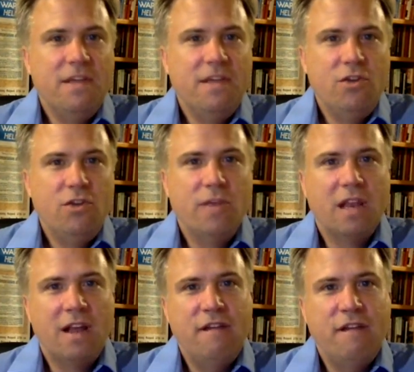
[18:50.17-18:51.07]
human
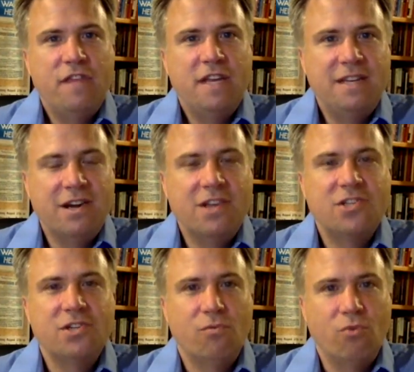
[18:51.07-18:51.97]
life that
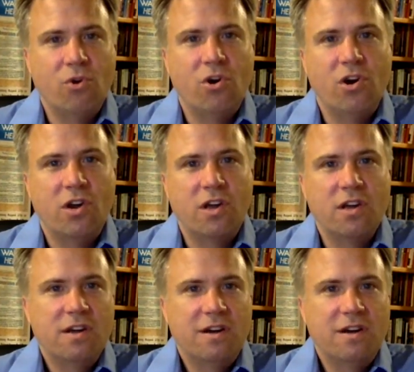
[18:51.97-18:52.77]
doesn't work